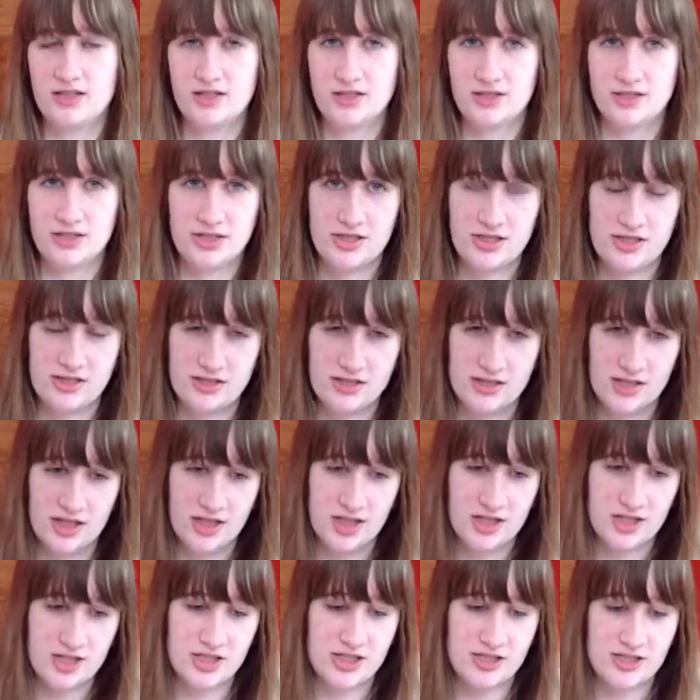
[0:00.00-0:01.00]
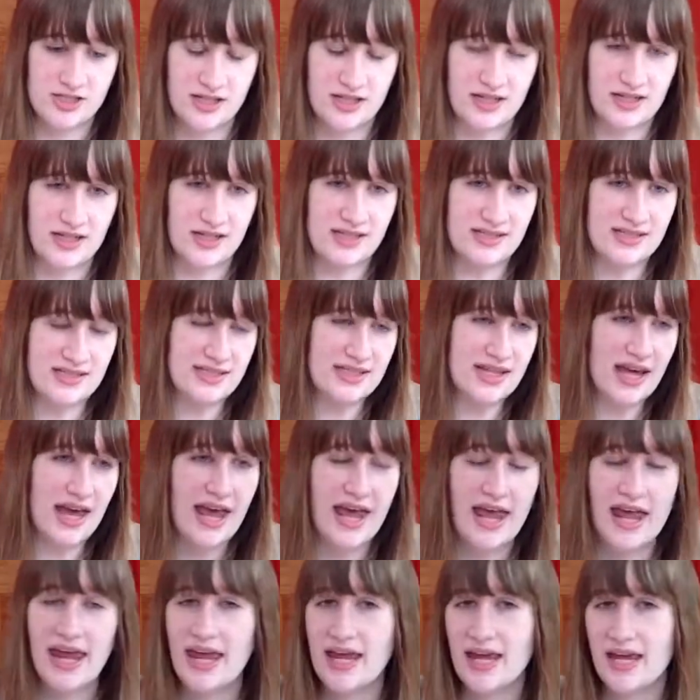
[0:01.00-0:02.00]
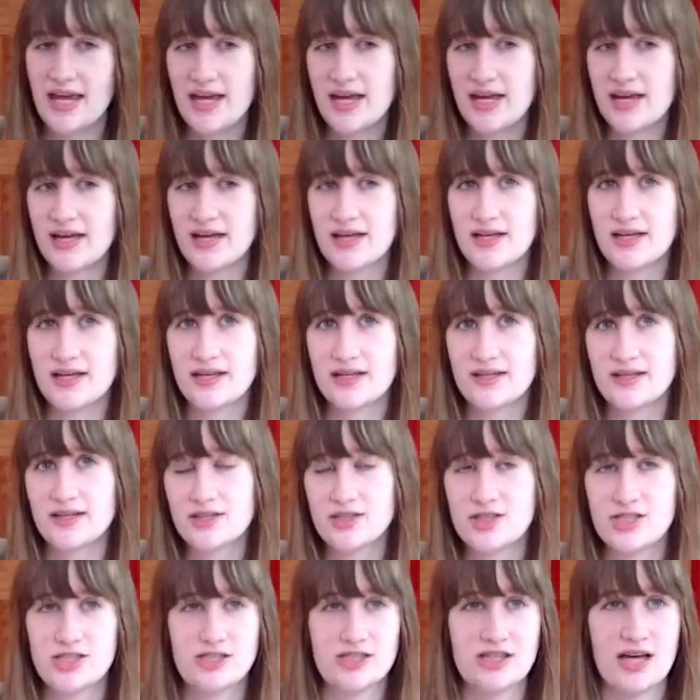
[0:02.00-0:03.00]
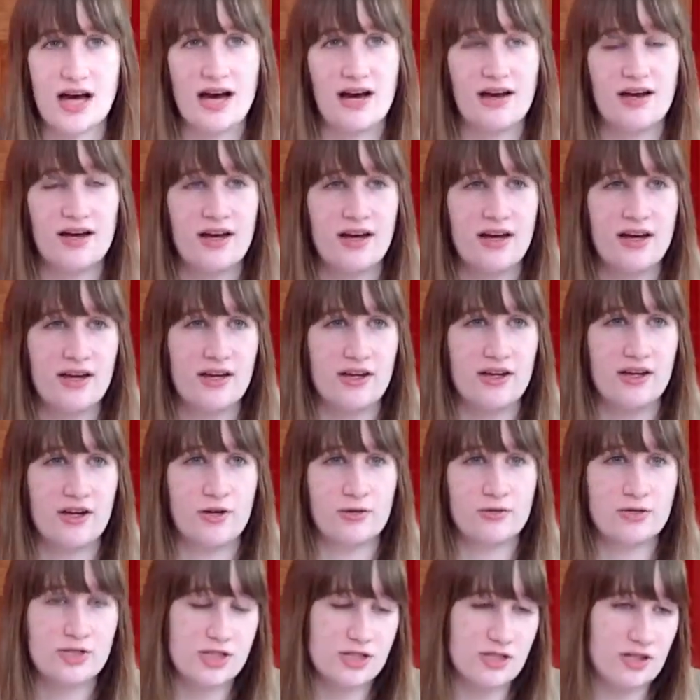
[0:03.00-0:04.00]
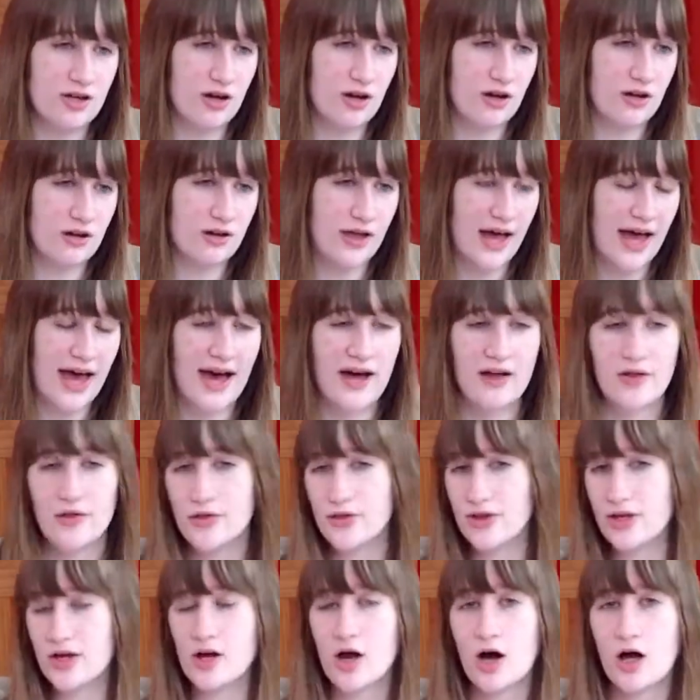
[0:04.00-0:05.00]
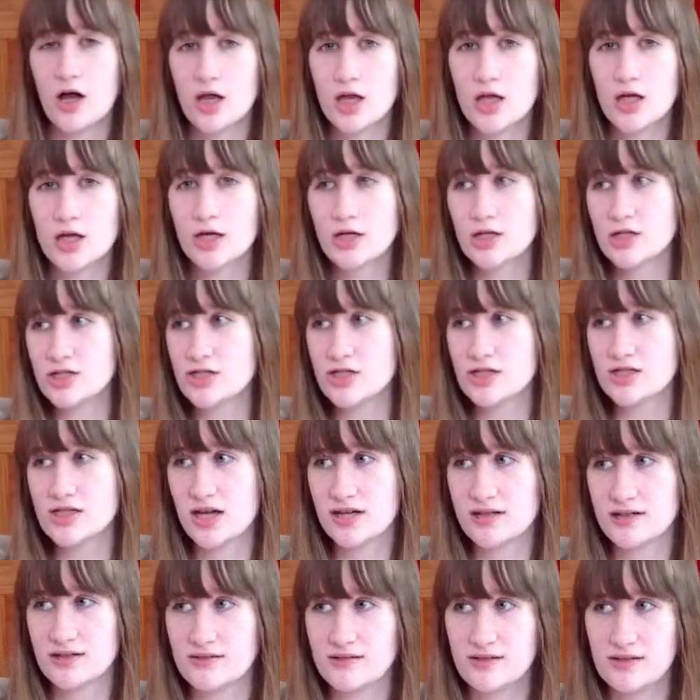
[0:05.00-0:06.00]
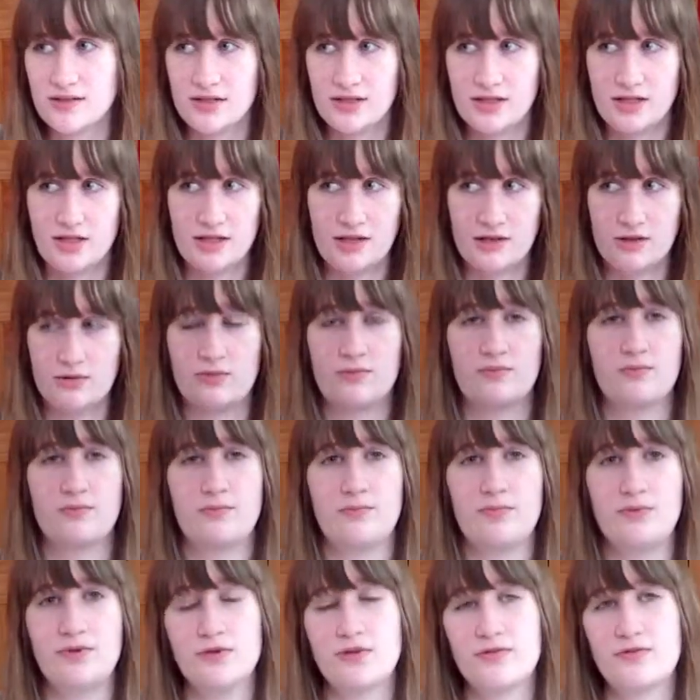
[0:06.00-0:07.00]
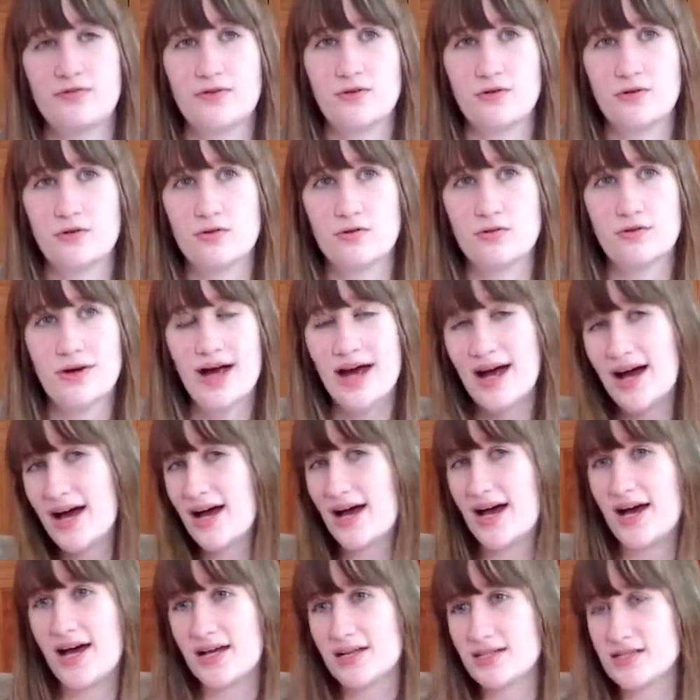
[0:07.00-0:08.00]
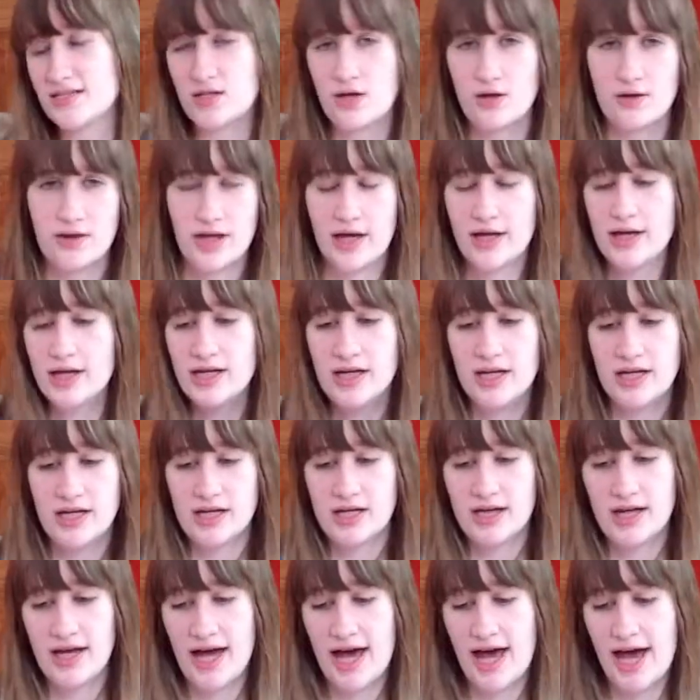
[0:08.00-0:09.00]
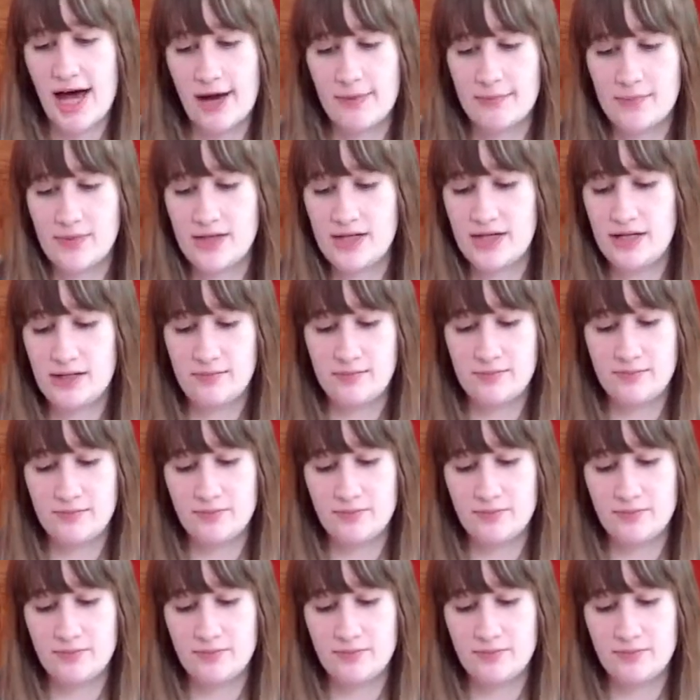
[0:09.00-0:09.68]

she's got a nice tan, she's got, you know, she's all healthy colored, she's got, you know, beautiful grass, all that happy,